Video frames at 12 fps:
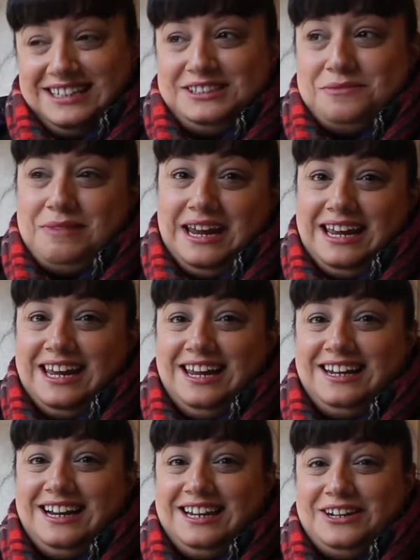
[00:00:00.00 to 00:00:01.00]
to make
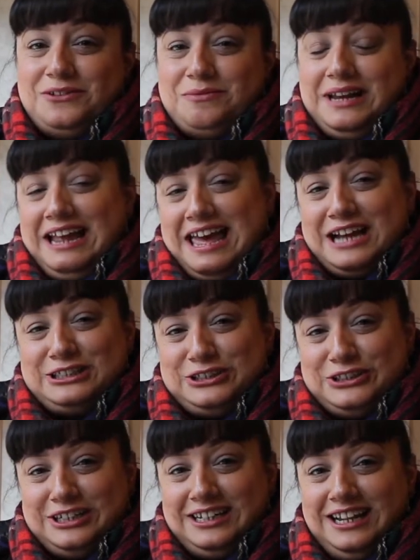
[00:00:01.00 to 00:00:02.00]
it a little bit
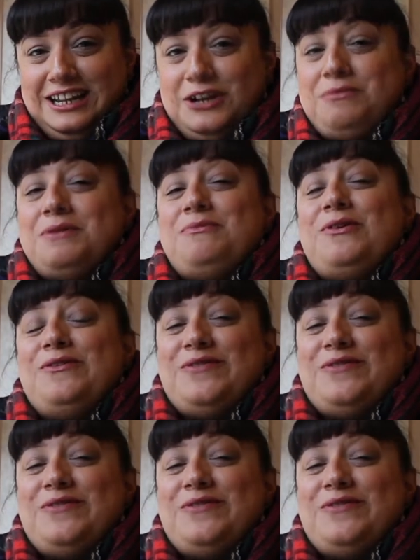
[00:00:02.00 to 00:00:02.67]
extra, a little bit more